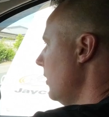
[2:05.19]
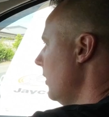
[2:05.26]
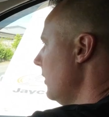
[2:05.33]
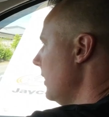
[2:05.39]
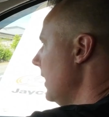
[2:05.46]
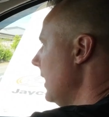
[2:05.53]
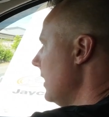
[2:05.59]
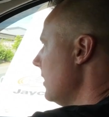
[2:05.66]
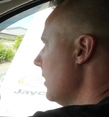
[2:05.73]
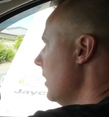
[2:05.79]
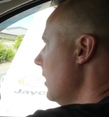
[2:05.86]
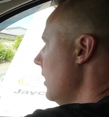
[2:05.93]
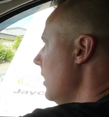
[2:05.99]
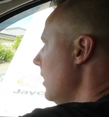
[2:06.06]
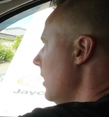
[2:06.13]
on the end,
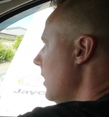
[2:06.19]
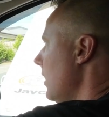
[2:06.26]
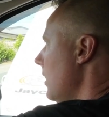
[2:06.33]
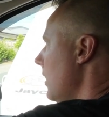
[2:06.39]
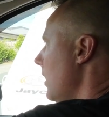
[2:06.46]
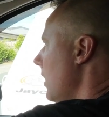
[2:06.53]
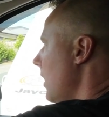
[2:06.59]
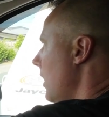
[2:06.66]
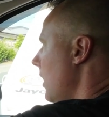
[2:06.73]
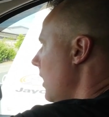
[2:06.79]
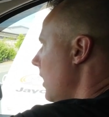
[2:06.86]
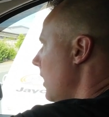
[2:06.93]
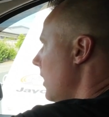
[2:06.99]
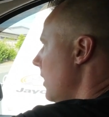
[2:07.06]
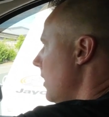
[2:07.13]

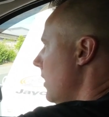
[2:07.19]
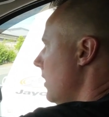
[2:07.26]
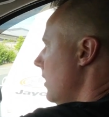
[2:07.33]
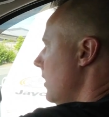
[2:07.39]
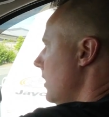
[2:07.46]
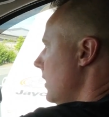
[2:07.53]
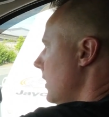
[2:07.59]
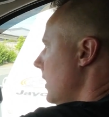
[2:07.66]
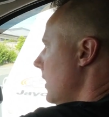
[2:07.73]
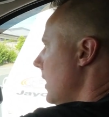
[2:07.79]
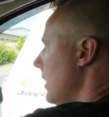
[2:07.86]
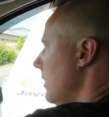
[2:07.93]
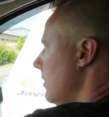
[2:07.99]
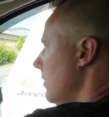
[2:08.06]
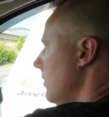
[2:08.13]
and then get
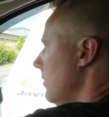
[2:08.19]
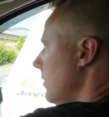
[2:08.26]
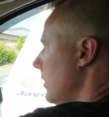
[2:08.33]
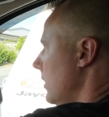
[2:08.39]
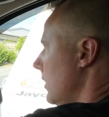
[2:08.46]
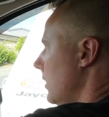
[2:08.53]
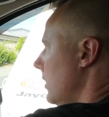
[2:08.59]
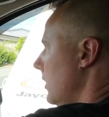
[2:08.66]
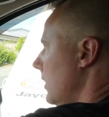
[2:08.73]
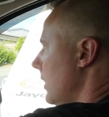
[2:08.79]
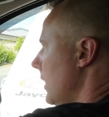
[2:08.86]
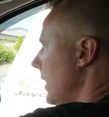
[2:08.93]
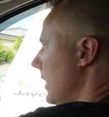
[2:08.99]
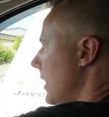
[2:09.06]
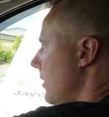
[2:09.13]

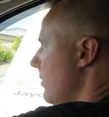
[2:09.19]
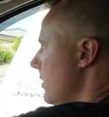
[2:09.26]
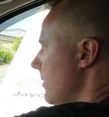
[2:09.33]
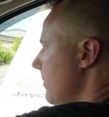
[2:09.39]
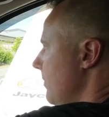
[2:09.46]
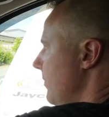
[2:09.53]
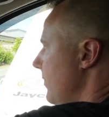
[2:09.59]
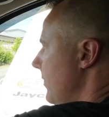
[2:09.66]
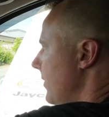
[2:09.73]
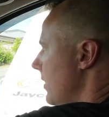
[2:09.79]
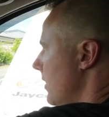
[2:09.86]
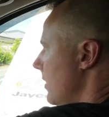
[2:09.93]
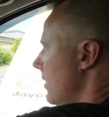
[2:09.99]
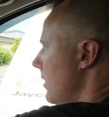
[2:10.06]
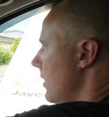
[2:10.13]
that going
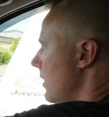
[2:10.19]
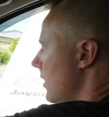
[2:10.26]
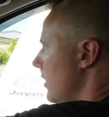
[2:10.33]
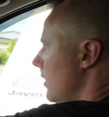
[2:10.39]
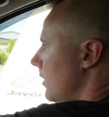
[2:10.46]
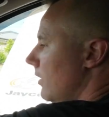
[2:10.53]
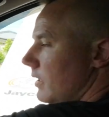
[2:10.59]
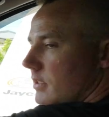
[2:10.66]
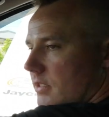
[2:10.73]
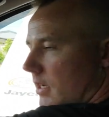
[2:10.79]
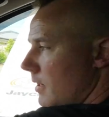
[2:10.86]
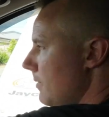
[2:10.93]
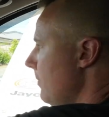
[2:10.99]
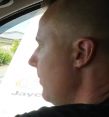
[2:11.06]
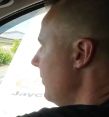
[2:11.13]
like
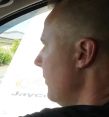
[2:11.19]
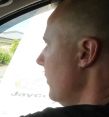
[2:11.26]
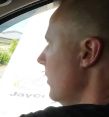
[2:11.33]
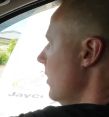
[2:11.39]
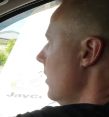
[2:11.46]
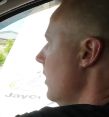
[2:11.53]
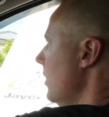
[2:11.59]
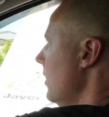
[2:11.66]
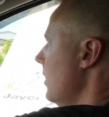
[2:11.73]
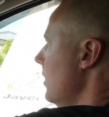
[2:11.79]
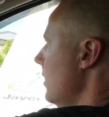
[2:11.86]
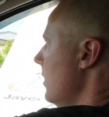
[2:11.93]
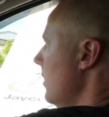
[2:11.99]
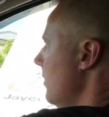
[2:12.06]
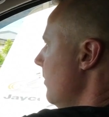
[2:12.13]
so.
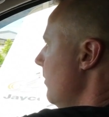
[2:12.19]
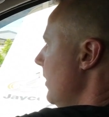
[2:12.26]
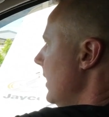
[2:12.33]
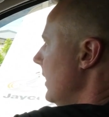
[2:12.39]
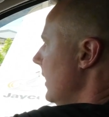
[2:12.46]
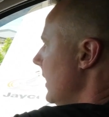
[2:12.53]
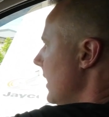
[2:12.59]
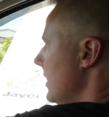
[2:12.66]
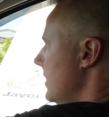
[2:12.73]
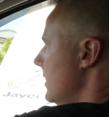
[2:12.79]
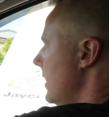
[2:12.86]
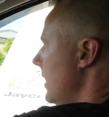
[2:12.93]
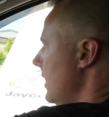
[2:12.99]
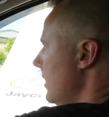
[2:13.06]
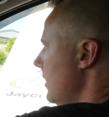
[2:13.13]
Get that
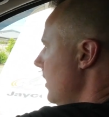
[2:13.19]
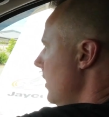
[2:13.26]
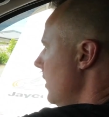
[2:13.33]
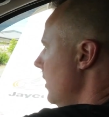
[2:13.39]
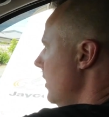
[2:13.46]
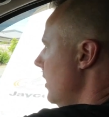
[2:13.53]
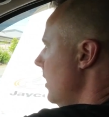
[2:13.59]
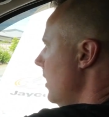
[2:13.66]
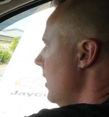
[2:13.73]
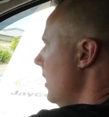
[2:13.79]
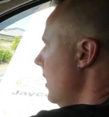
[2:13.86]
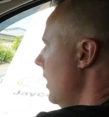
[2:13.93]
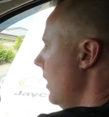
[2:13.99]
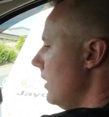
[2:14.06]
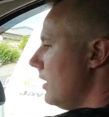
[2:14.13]
started,
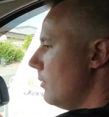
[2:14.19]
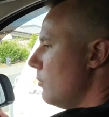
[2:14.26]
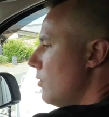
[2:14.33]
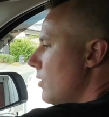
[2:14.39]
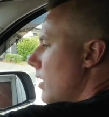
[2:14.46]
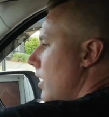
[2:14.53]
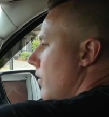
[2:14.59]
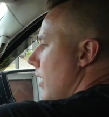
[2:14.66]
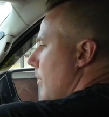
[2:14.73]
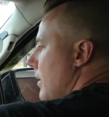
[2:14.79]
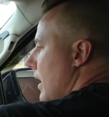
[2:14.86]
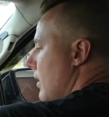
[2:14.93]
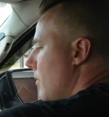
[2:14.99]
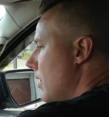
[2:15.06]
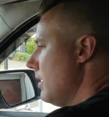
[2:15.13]
and then we'll go grab the
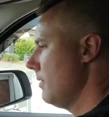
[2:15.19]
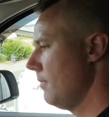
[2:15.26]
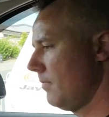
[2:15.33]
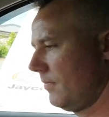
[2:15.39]
other one,